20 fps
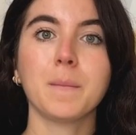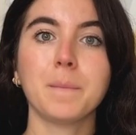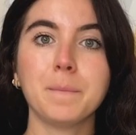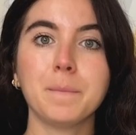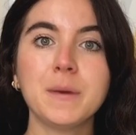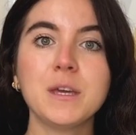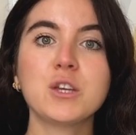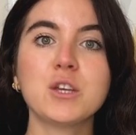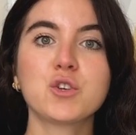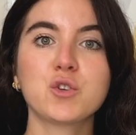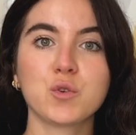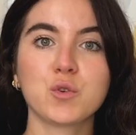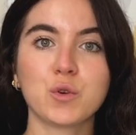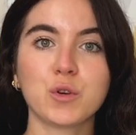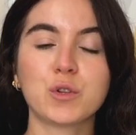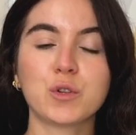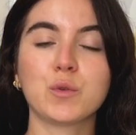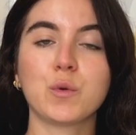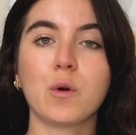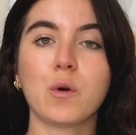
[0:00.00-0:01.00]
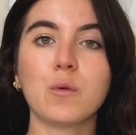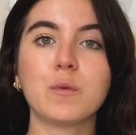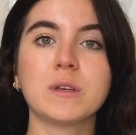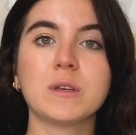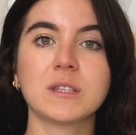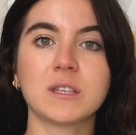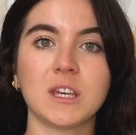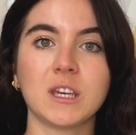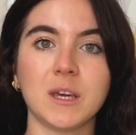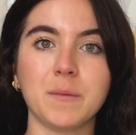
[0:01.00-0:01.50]
Be sure to
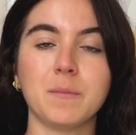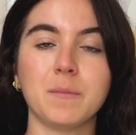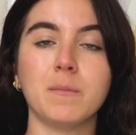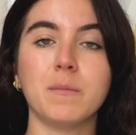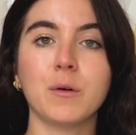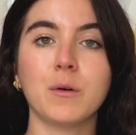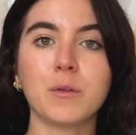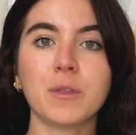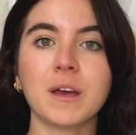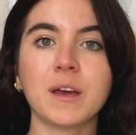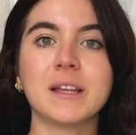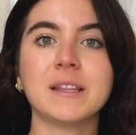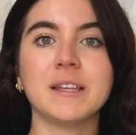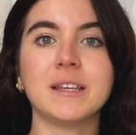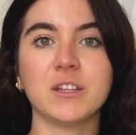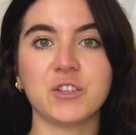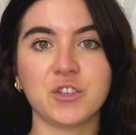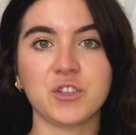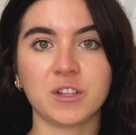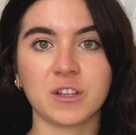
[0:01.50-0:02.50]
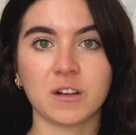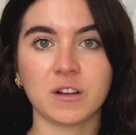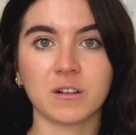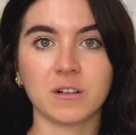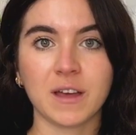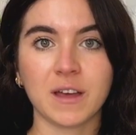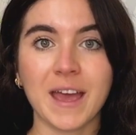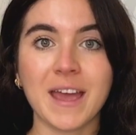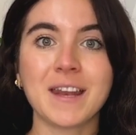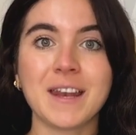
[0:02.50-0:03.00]
always keep both a
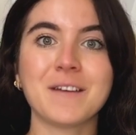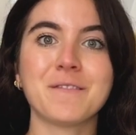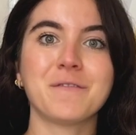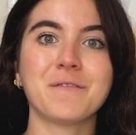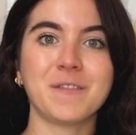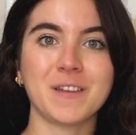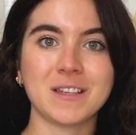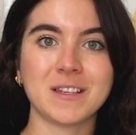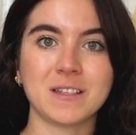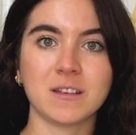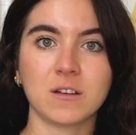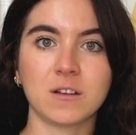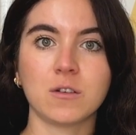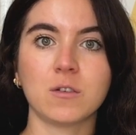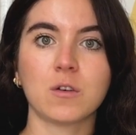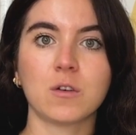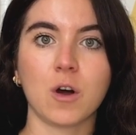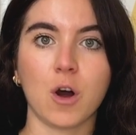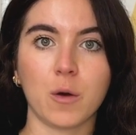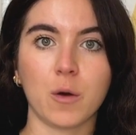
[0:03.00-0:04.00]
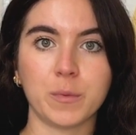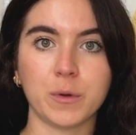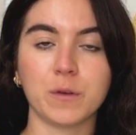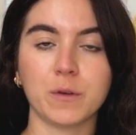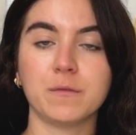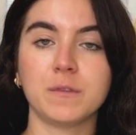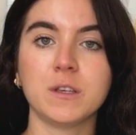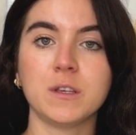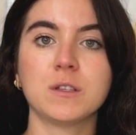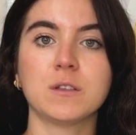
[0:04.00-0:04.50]
digital and a physical copy
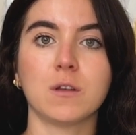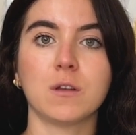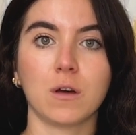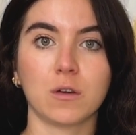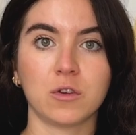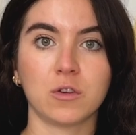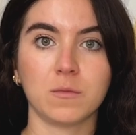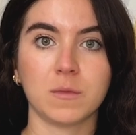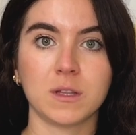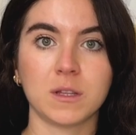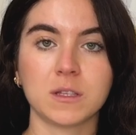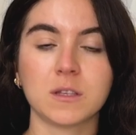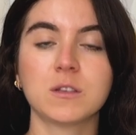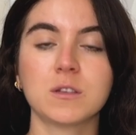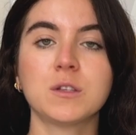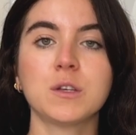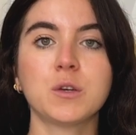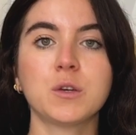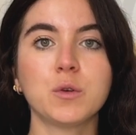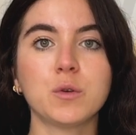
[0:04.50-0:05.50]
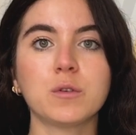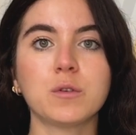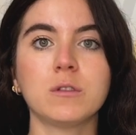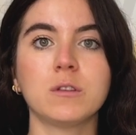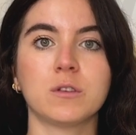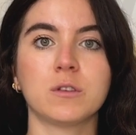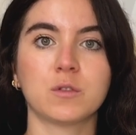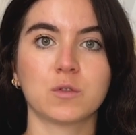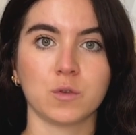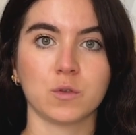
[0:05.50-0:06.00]
of these documents
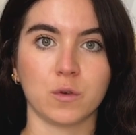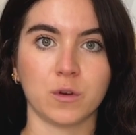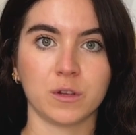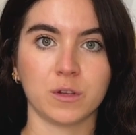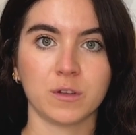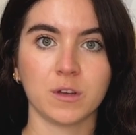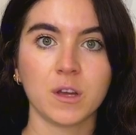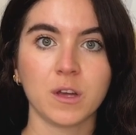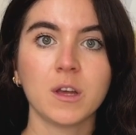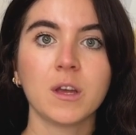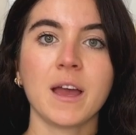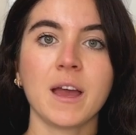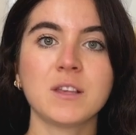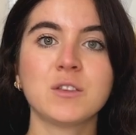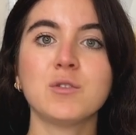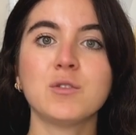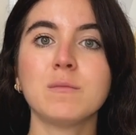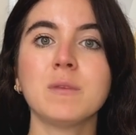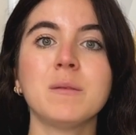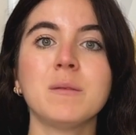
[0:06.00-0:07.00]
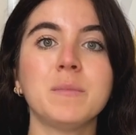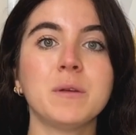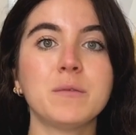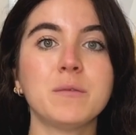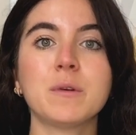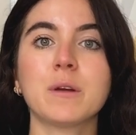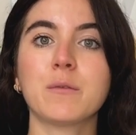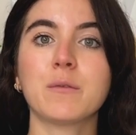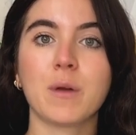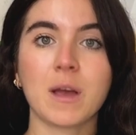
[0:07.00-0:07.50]
securely stored, as you may be
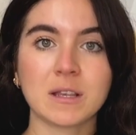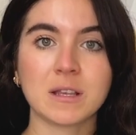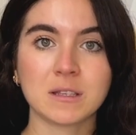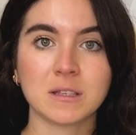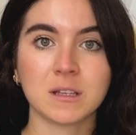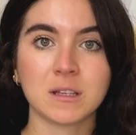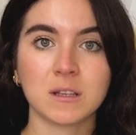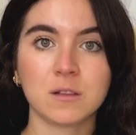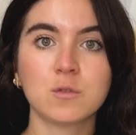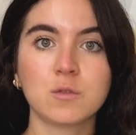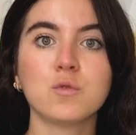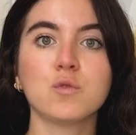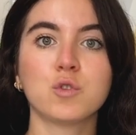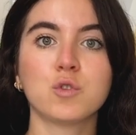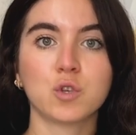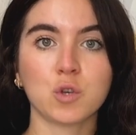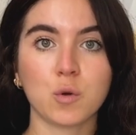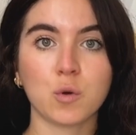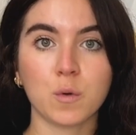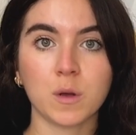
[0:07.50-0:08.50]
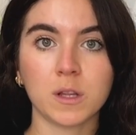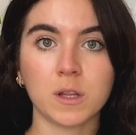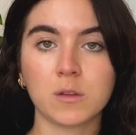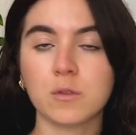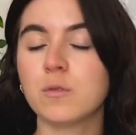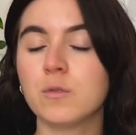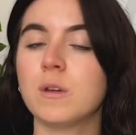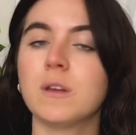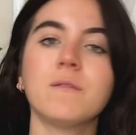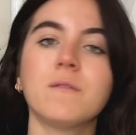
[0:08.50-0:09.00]
requested to show it
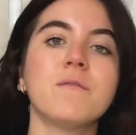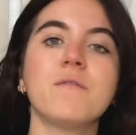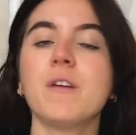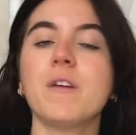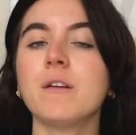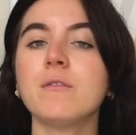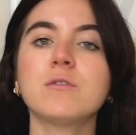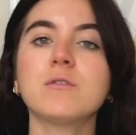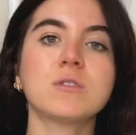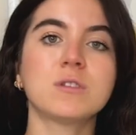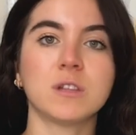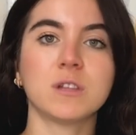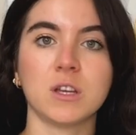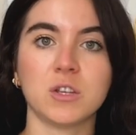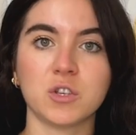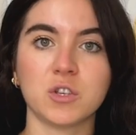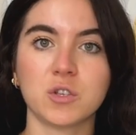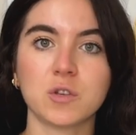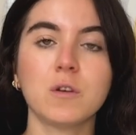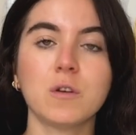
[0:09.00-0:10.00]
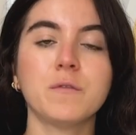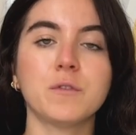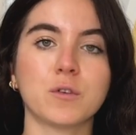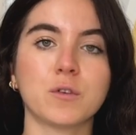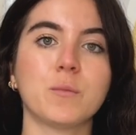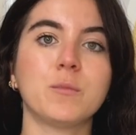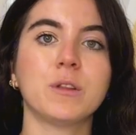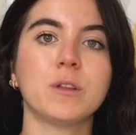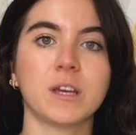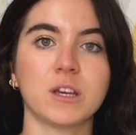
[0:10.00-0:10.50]
during various stages of your
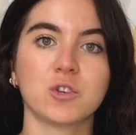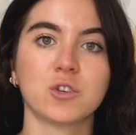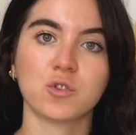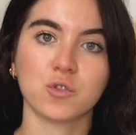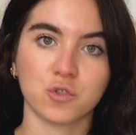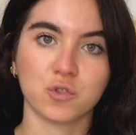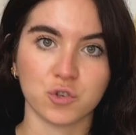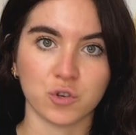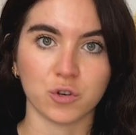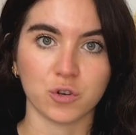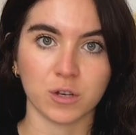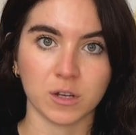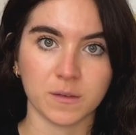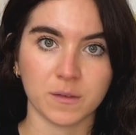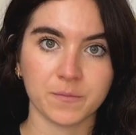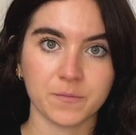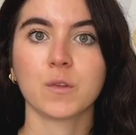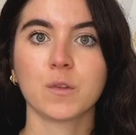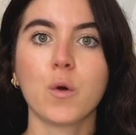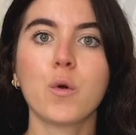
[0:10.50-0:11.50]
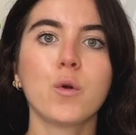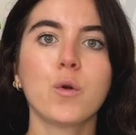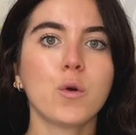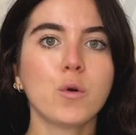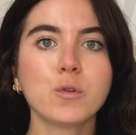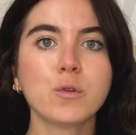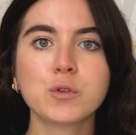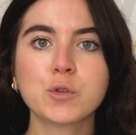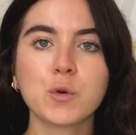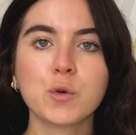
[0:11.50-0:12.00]
application journey, or
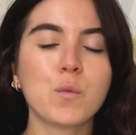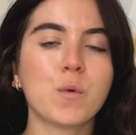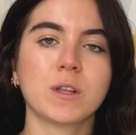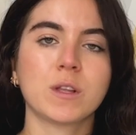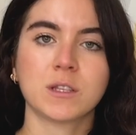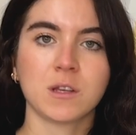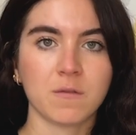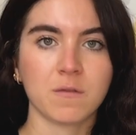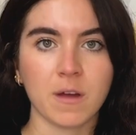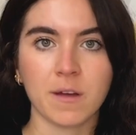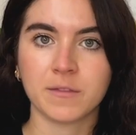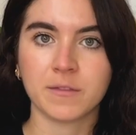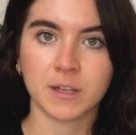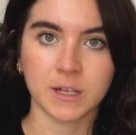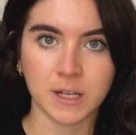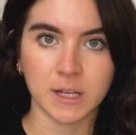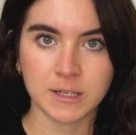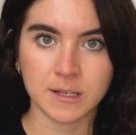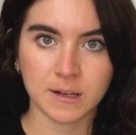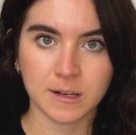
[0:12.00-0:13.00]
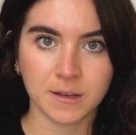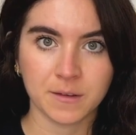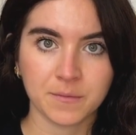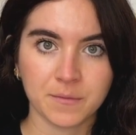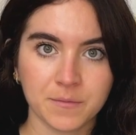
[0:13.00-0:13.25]
also once arrived in Italy.